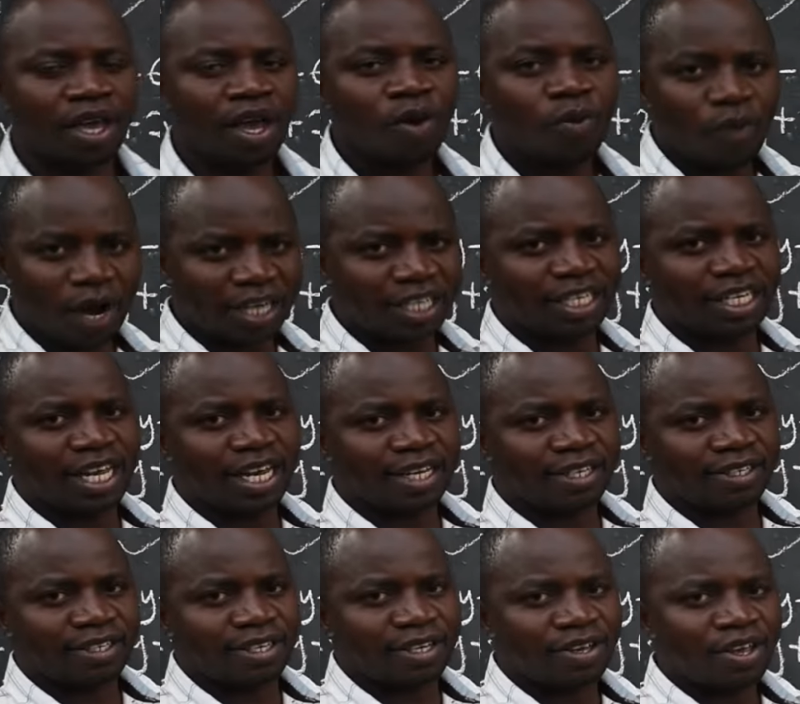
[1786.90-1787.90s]
What
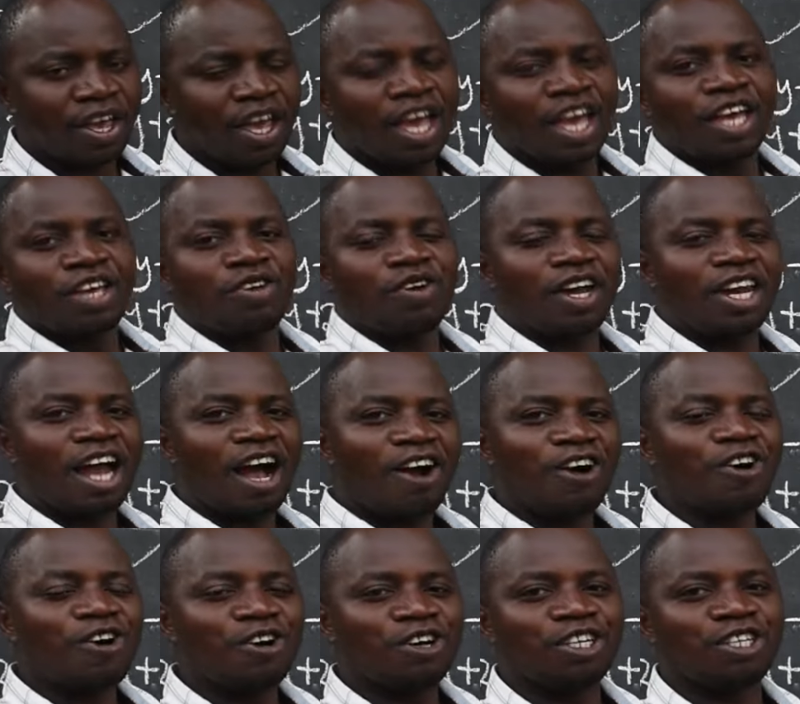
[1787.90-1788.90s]
next? You are now
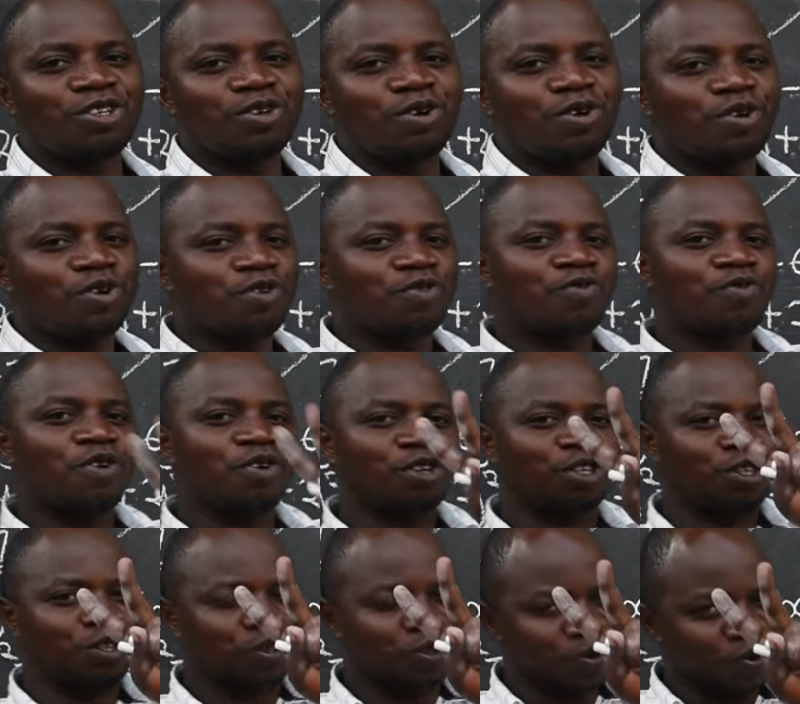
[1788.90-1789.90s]
going to look for
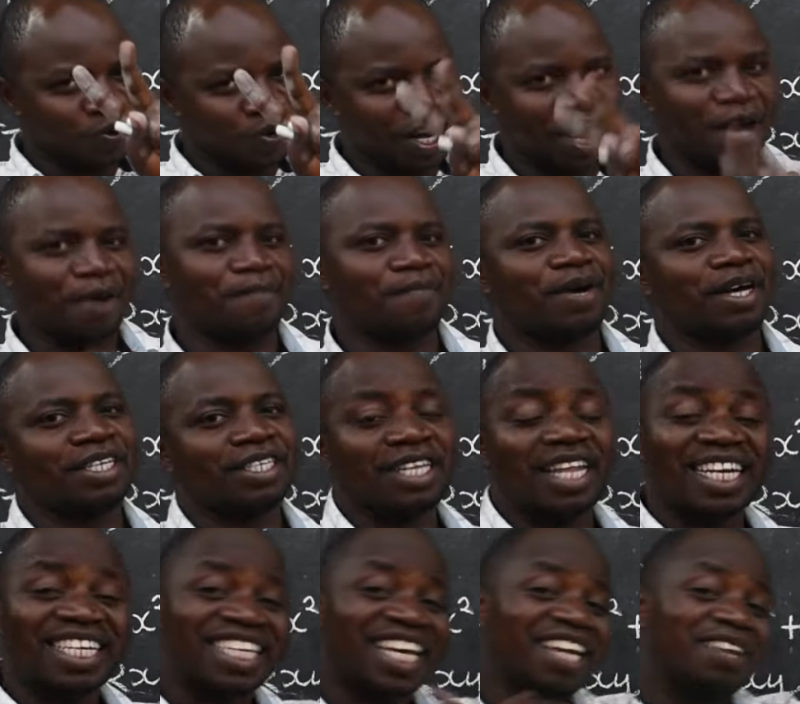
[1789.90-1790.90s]
2 numbers
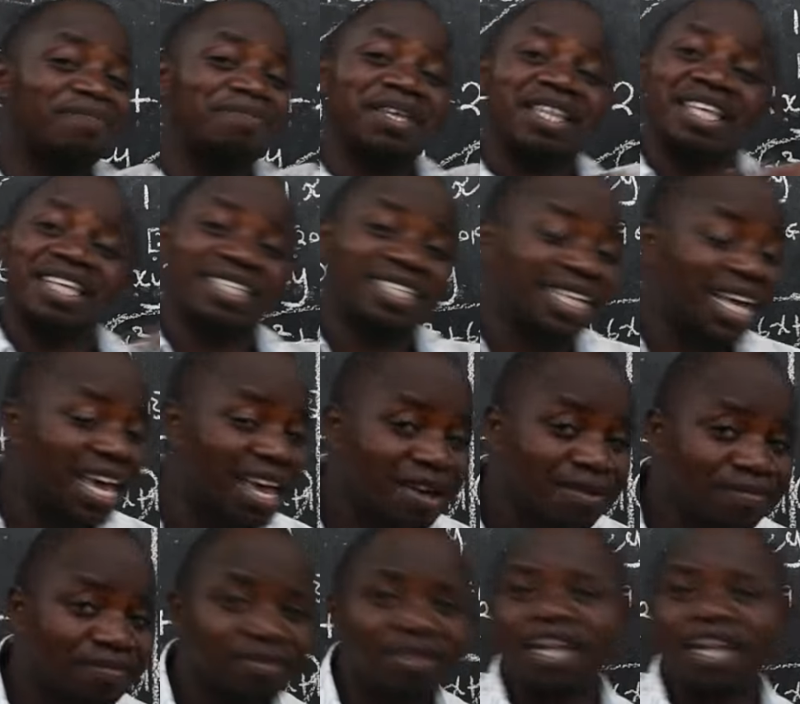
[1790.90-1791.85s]
that can be the same,